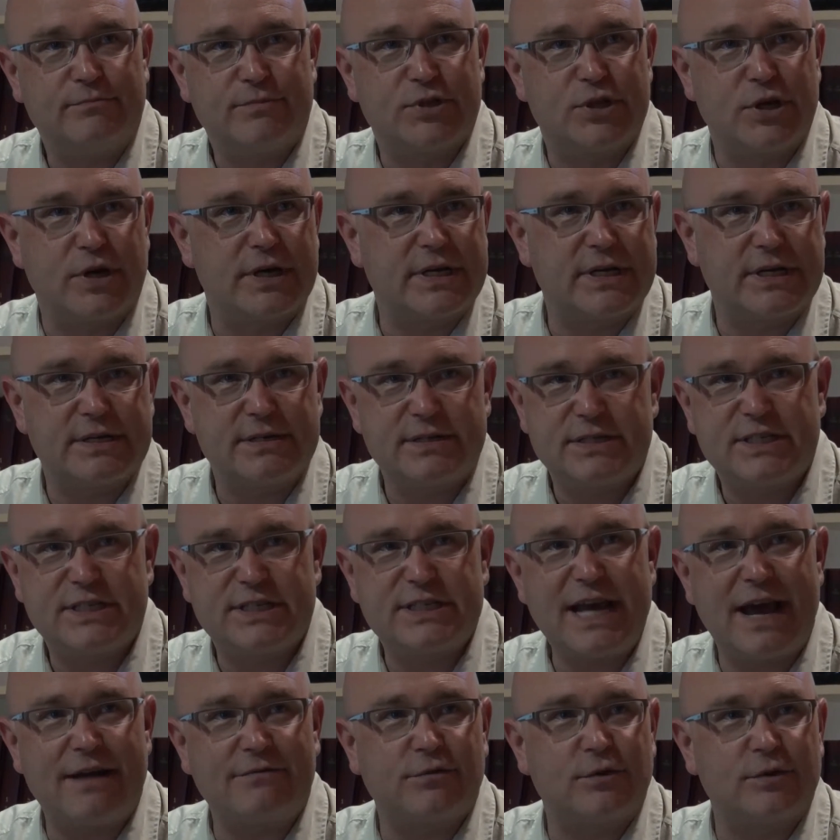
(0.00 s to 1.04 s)
took
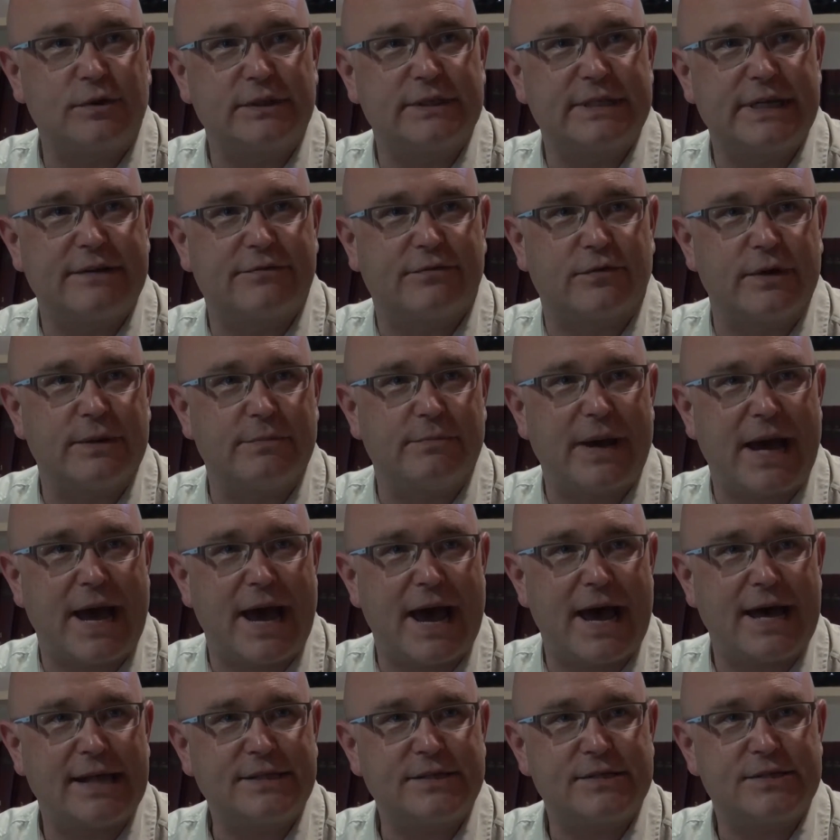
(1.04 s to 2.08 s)
several different
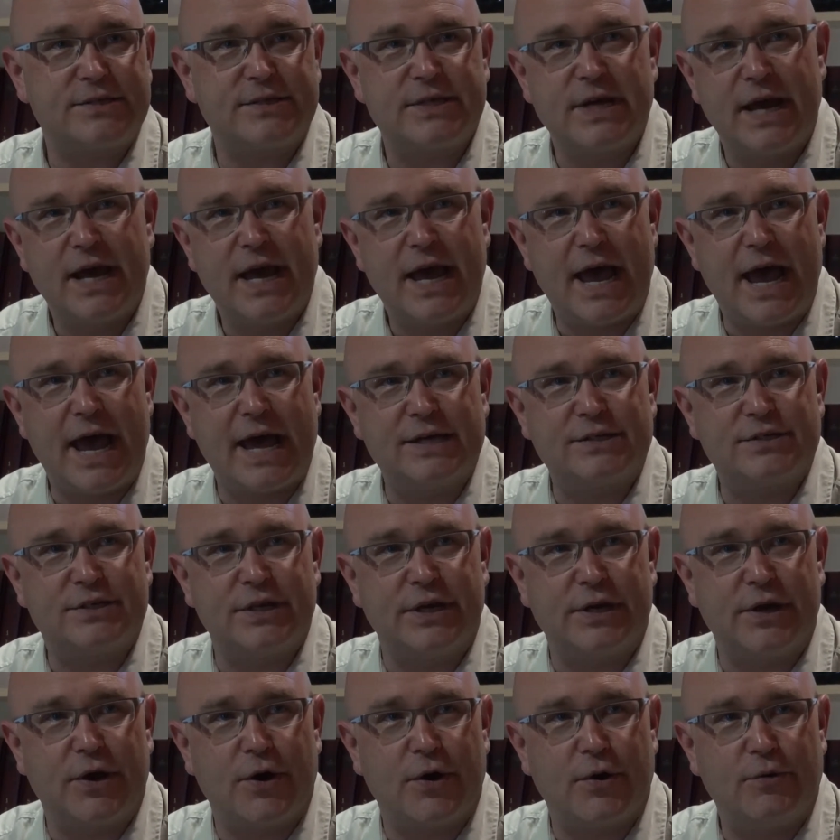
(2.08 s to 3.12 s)
paths. As
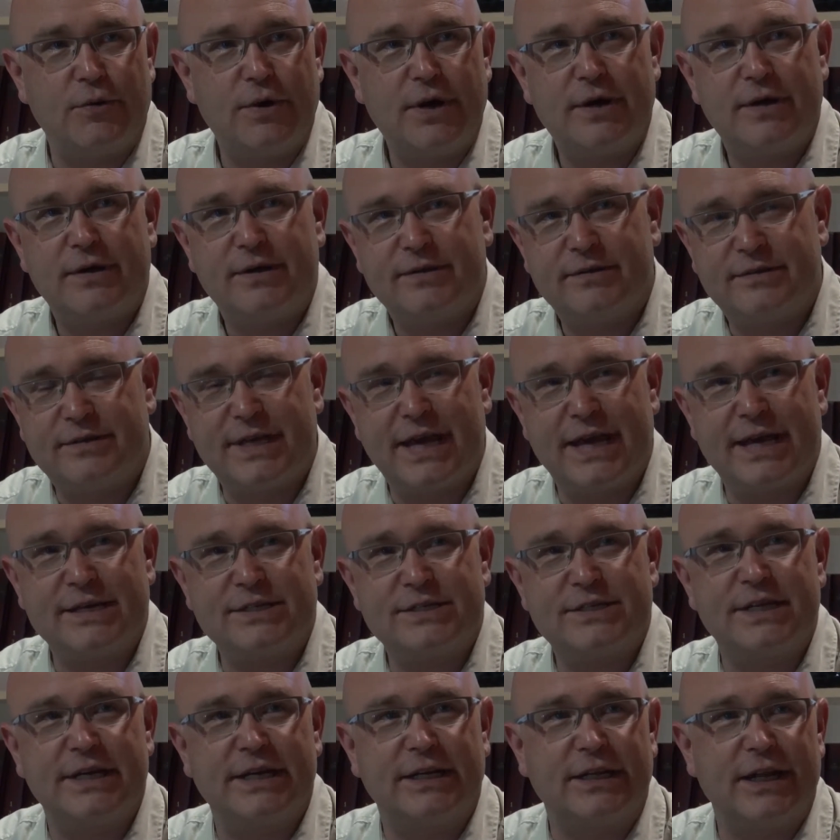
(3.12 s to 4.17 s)
you know,
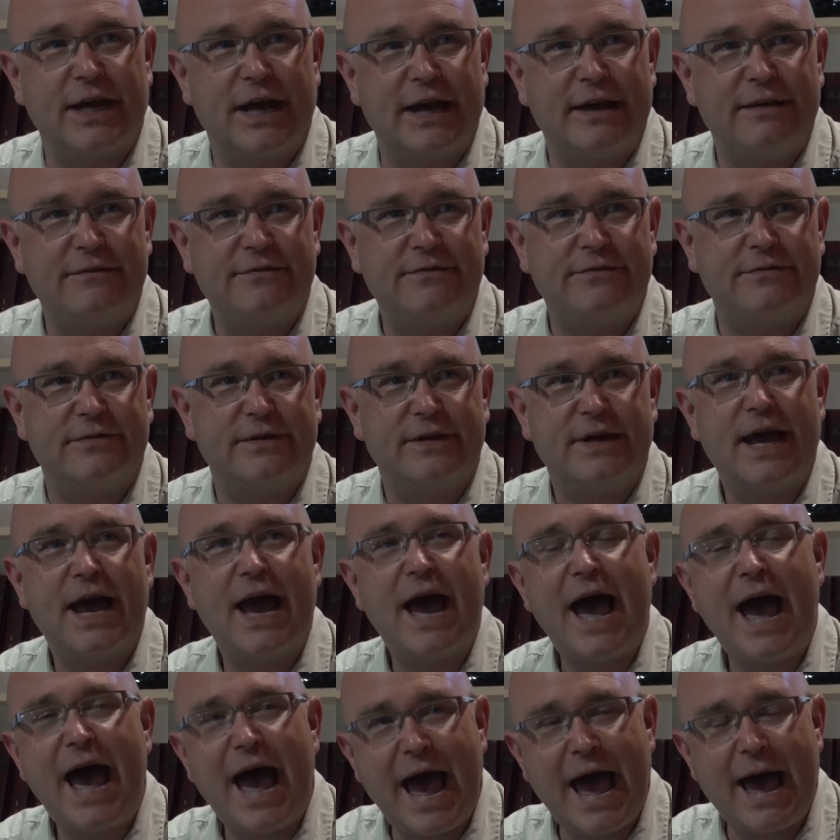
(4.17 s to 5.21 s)
things in life
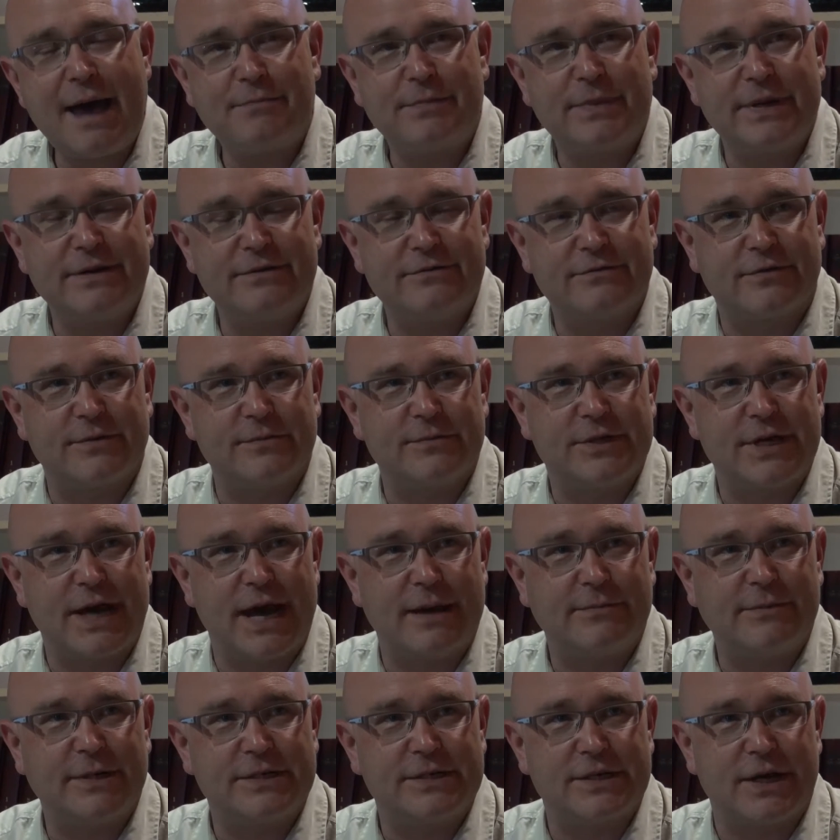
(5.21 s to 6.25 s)
happen from
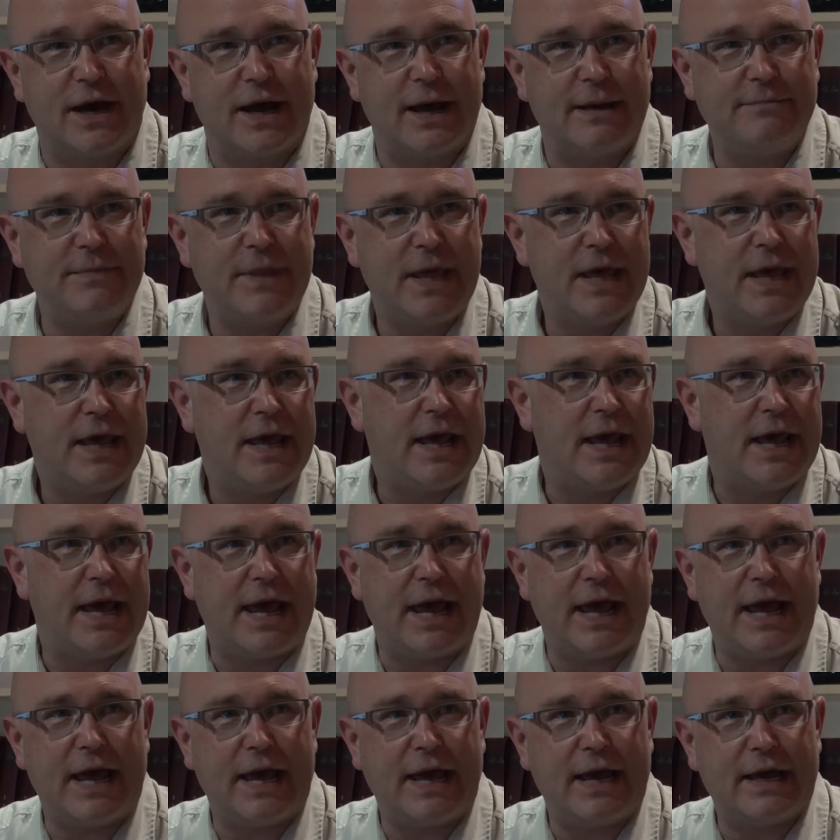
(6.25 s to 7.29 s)
time to time,
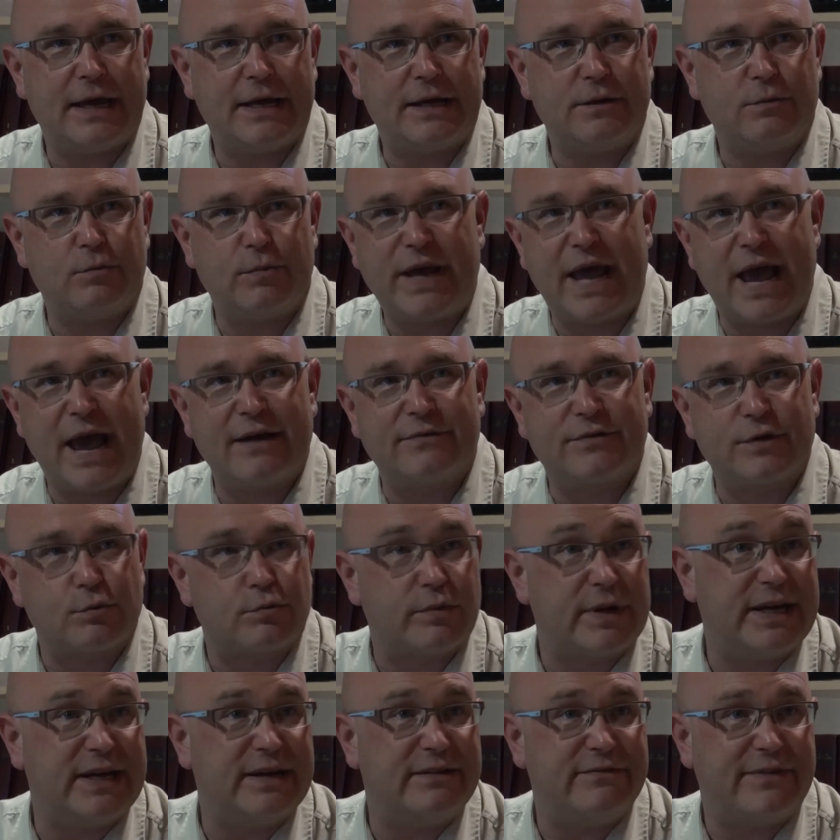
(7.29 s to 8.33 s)
and we have to
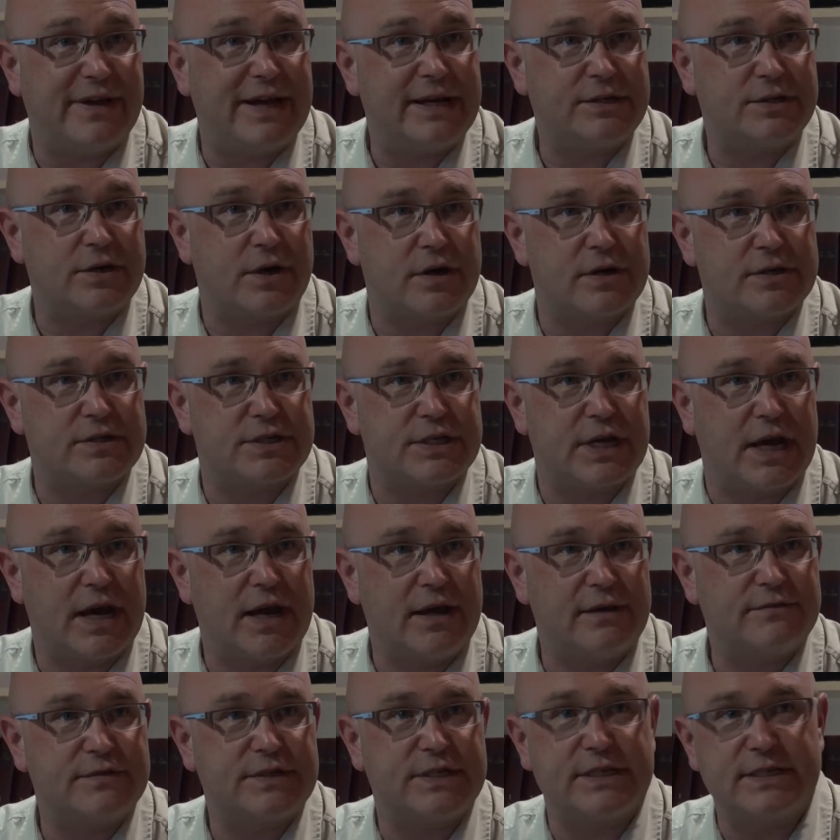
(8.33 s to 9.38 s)
reinvent
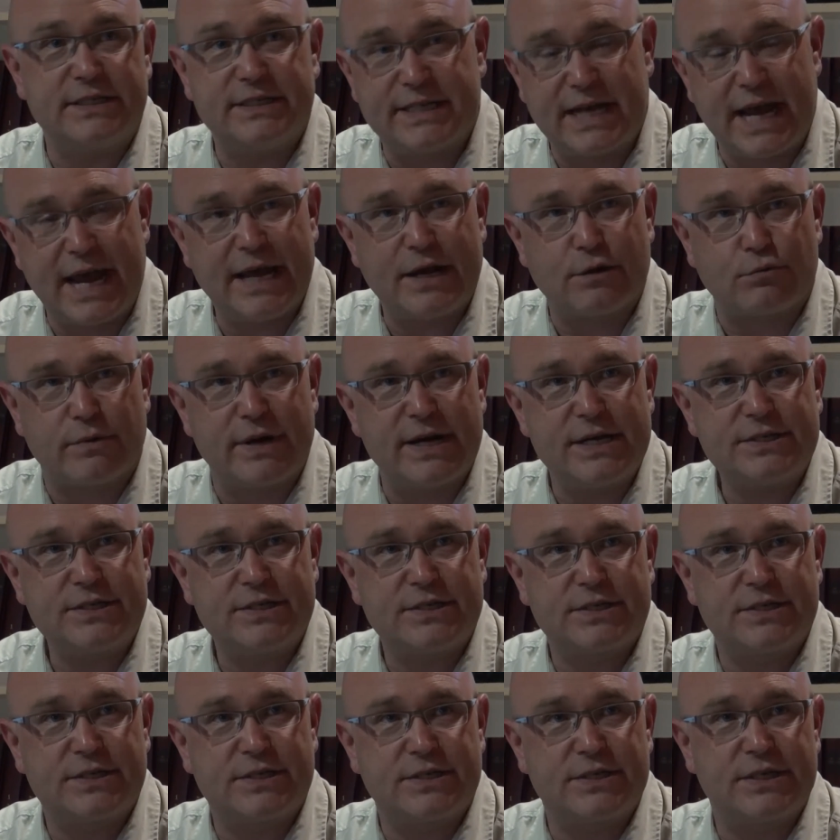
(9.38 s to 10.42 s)
ourselves and take
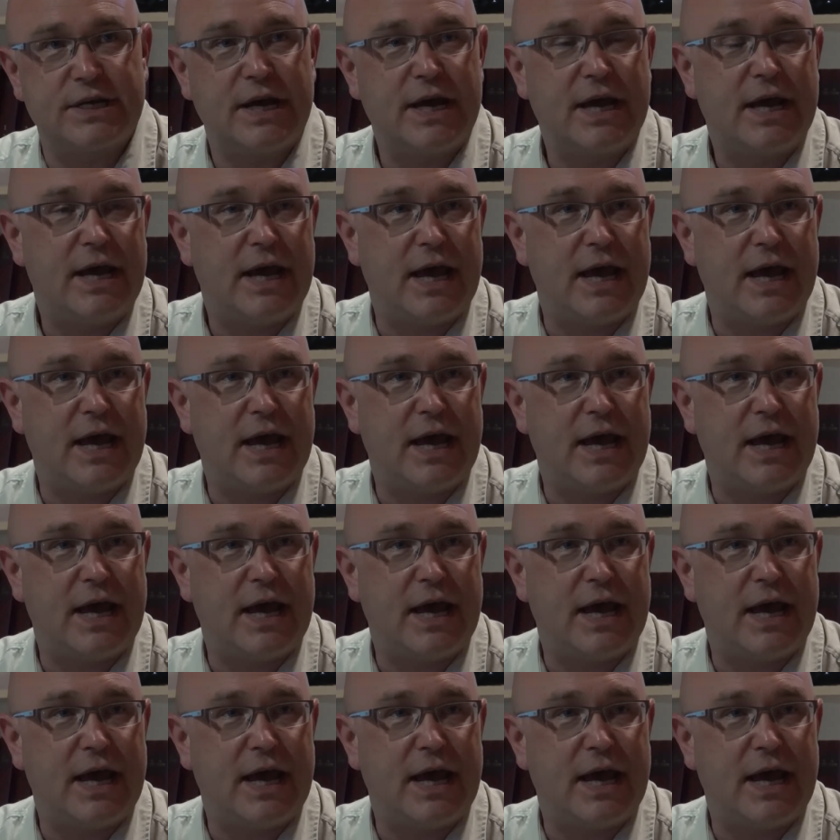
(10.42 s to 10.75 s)
risks.